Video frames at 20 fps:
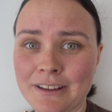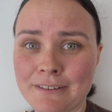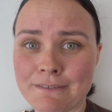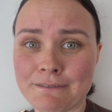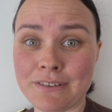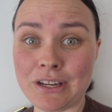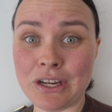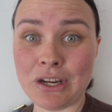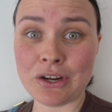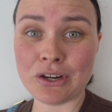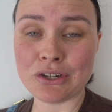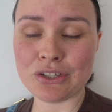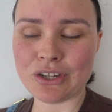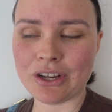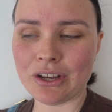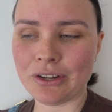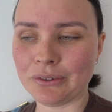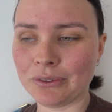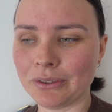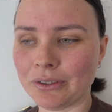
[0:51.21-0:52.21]
video
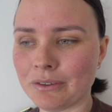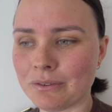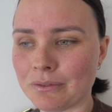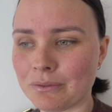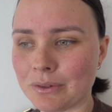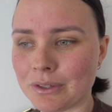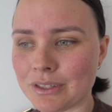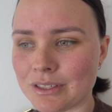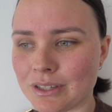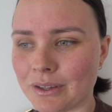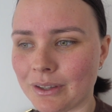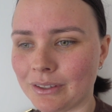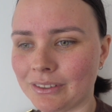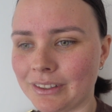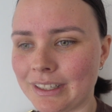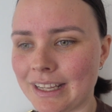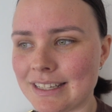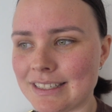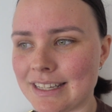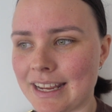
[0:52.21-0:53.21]
journal of what's going on
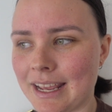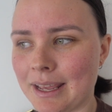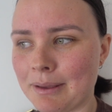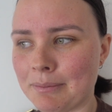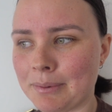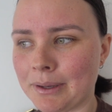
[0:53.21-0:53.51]
that day,